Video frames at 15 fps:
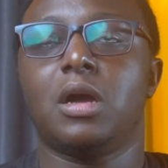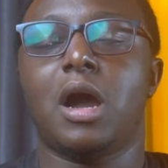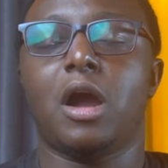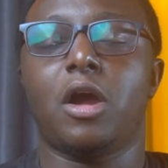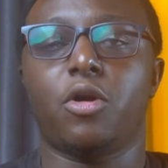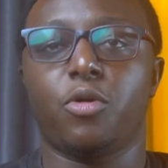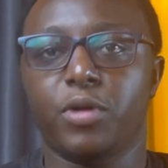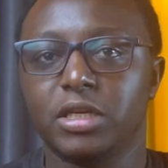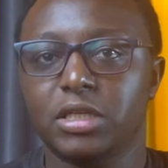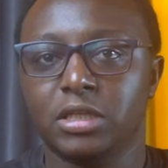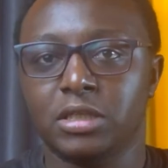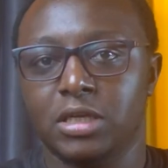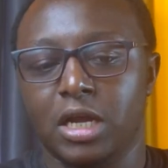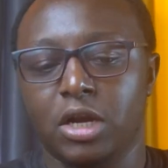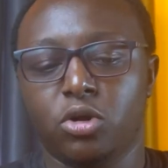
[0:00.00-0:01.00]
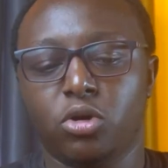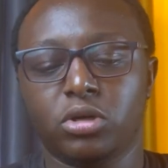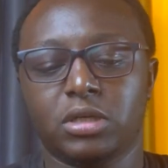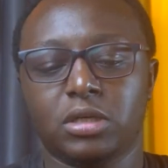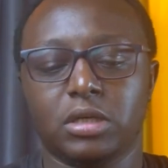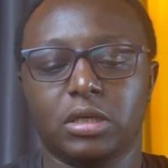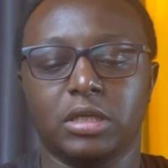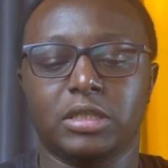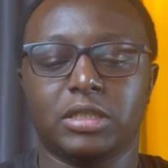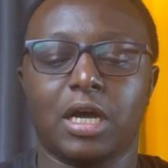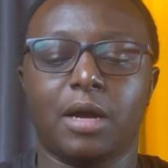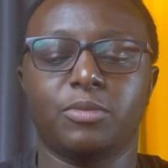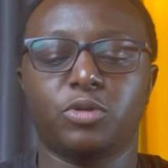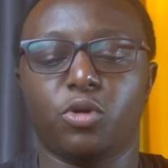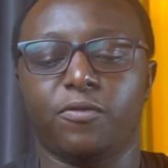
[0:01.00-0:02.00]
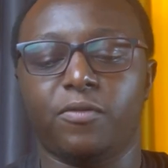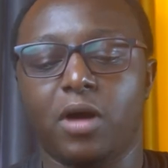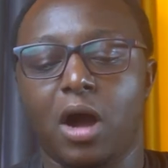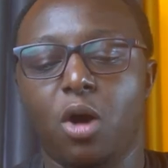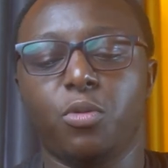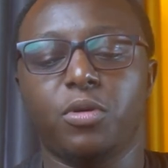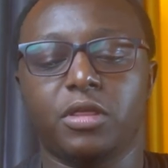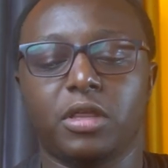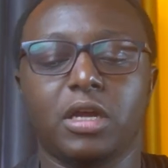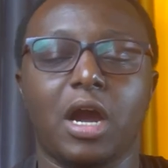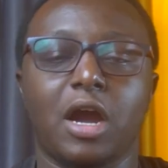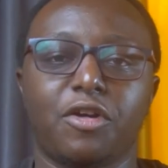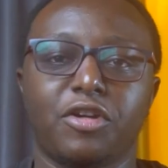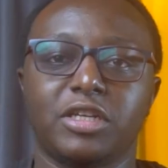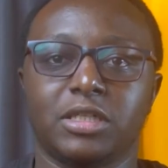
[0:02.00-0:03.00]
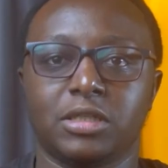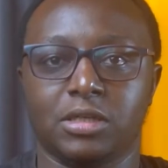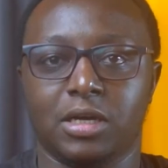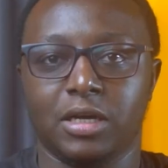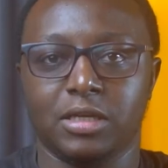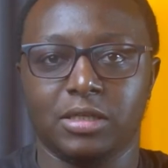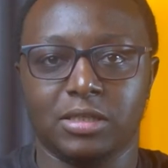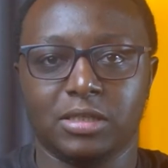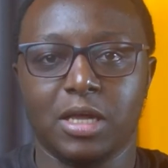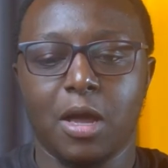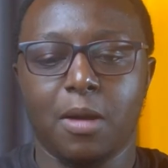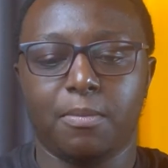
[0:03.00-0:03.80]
a great year, not in terms of how we think a great year is,